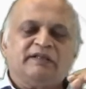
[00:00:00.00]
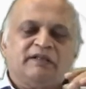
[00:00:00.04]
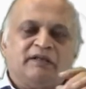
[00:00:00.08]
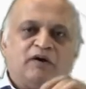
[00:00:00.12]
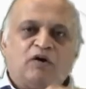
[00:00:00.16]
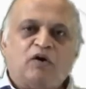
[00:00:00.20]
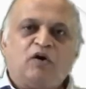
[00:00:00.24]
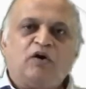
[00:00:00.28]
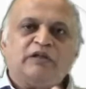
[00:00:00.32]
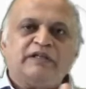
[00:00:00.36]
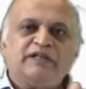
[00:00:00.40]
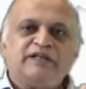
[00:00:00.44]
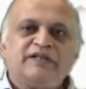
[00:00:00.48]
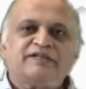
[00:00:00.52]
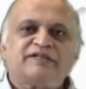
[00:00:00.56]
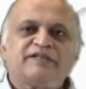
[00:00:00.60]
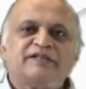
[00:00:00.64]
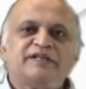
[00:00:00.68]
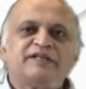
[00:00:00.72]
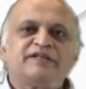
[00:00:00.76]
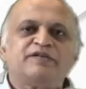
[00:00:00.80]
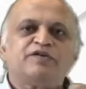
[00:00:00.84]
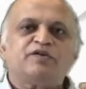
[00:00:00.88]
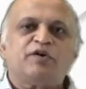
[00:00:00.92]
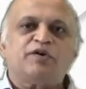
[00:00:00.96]
All these
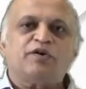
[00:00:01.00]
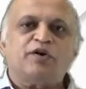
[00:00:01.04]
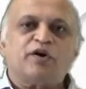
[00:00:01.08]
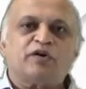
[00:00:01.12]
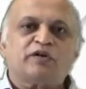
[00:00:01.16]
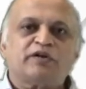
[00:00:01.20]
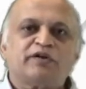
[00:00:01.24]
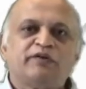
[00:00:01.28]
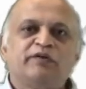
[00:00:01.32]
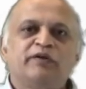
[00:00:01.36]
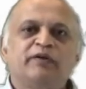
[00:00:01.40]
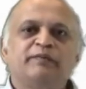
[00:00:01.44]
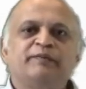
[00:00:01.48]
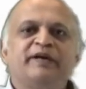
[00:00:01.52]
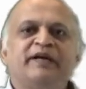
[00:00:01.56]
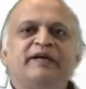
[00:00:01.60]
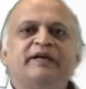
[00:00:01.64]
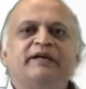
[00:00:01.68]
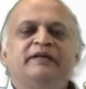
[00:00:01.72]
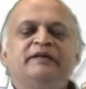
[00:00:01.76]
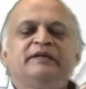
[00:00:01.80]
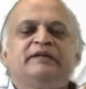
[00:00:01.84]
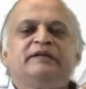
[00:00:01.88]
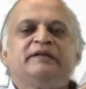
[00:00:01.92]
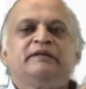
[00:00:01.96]
things your doctor will be,